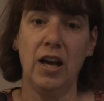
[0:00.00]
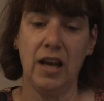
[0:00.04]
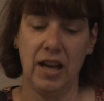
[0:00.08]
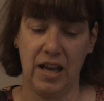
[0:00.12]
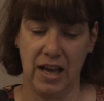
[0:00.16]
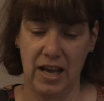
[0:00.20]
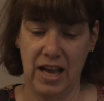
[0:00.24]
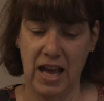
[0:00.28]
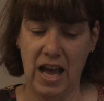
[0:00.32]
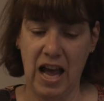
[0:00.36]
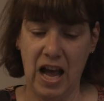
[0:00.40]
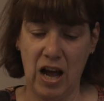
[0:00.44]

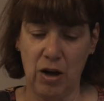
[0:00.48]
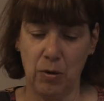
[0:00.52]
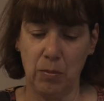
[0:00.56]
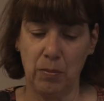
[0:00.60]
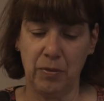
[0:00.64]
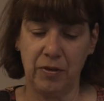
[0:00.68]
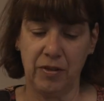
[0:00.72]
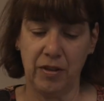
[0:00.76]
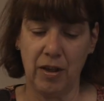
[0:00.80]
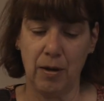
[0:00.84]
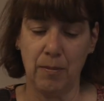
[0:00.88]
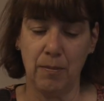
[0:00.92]
it
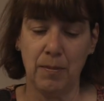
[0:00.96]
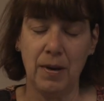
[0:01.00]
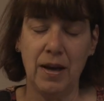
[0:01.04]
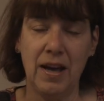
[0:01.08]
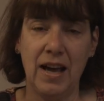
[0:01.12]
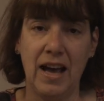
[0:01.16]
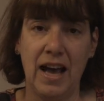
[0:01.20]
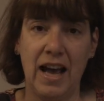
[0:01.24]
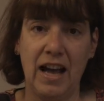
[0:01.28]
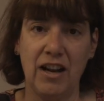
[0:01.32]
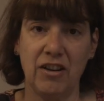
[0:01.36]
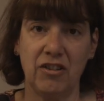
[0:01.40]
helps them
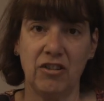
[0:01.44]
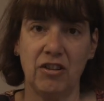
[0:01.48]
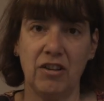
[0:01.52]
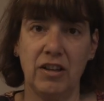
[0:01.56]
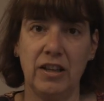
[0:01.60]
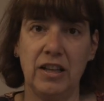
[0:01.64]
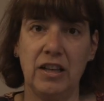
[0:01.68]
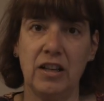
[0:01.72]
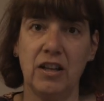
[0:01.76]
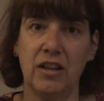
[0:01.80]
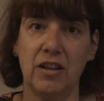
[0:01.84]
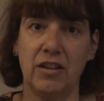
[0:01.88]

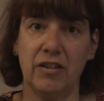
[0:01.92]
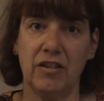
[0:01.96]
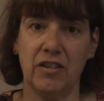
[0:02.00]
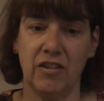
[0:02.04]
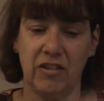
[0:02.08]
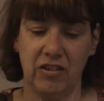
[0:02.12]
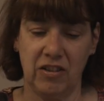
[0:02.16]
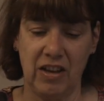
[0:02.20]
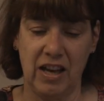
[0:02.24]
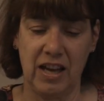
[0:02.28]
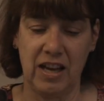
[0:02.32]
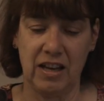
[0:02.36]
actually learn to
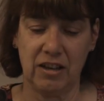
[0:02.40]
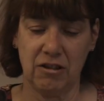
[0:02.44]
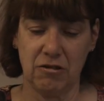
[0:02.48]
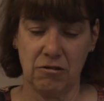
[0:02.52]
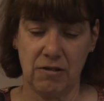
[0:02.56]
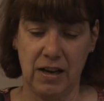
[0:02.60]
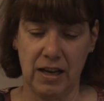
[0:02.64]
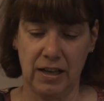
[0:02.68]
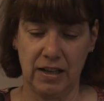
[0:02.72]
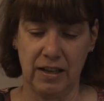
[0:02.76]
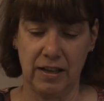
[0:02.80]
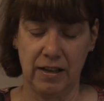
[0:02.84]
say it
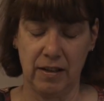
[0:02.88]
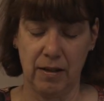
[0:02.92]
correctly